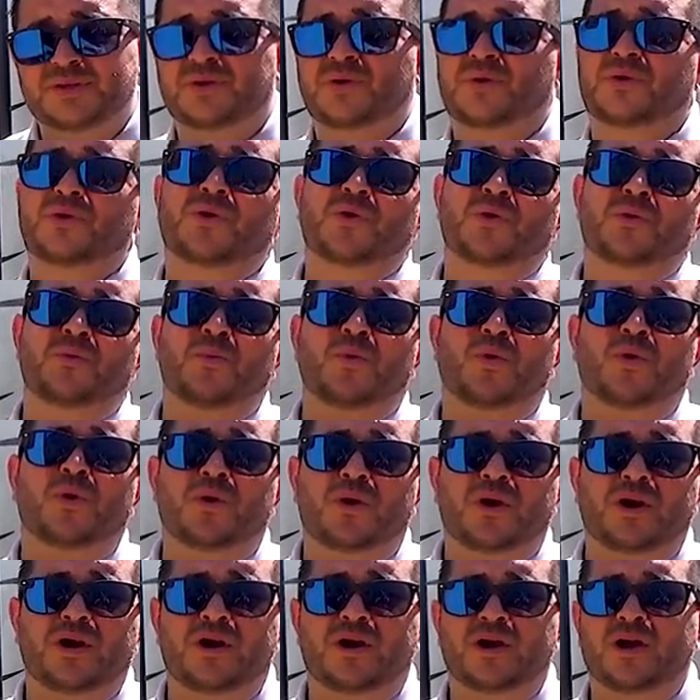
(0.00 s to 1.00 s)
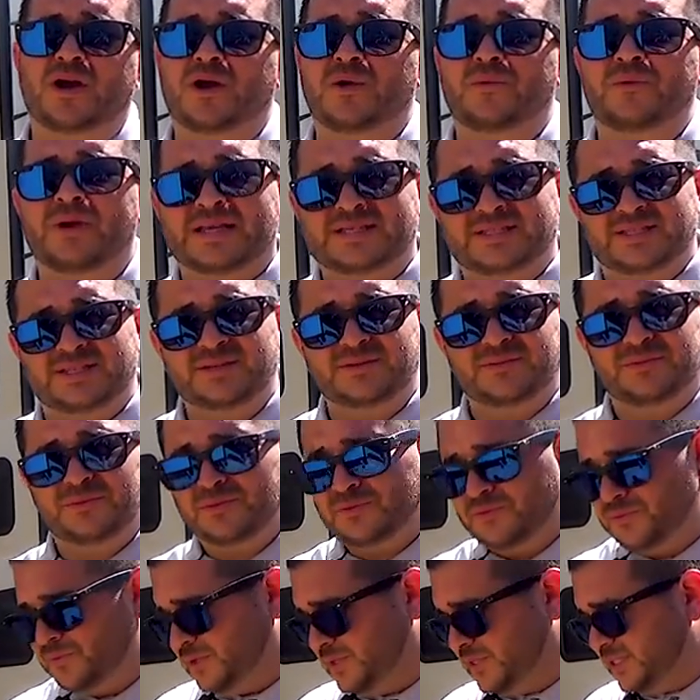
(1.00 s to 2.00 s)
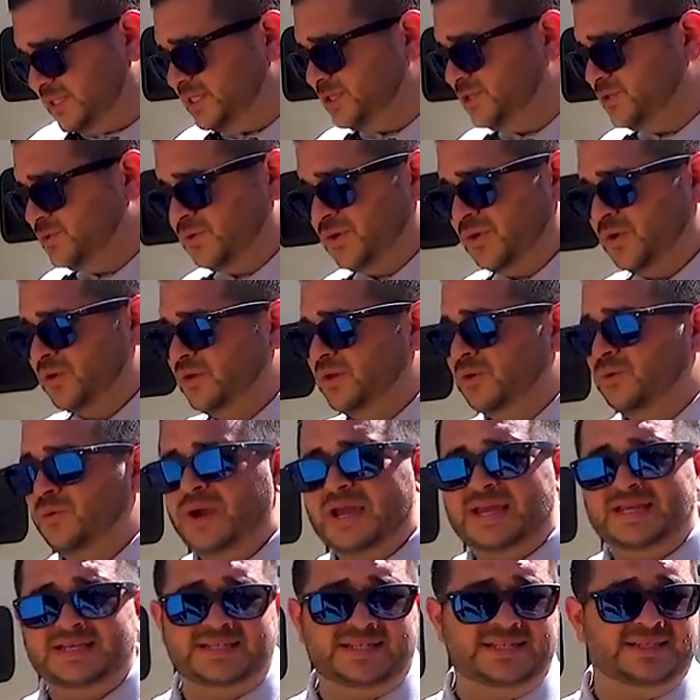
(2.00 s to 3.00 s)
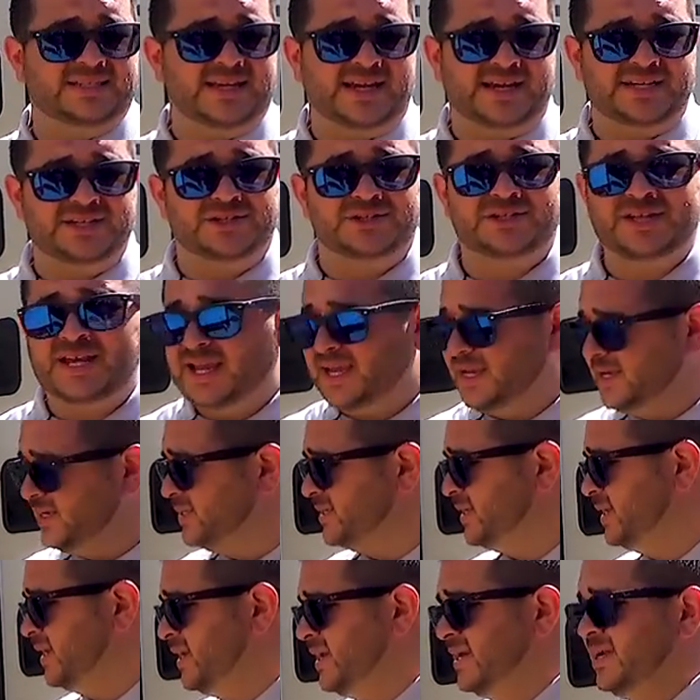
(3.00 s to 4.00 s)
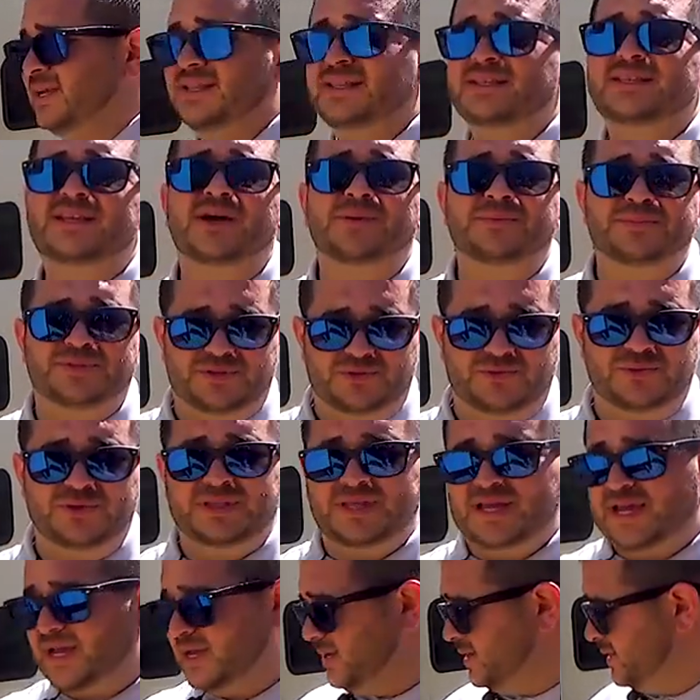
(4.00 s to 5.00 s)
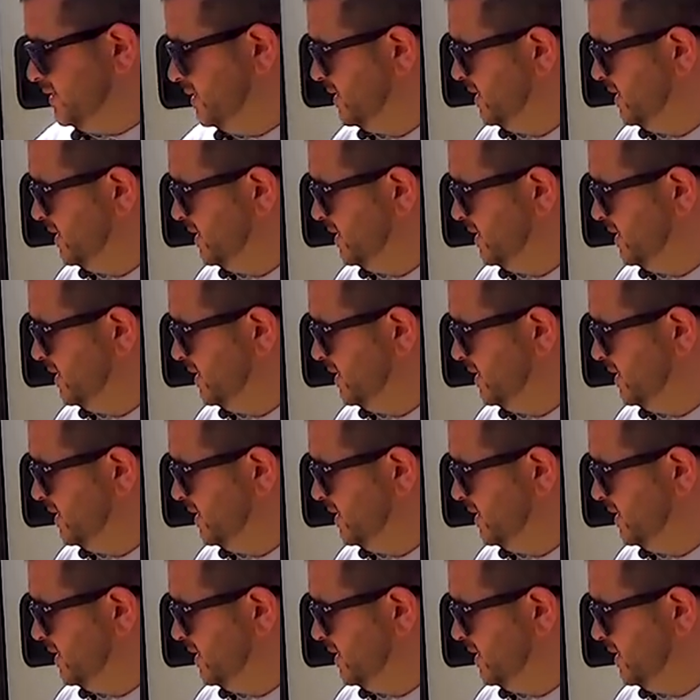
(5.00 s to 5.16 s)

or no more uh, res residual waste inside your tanks. This helps you with that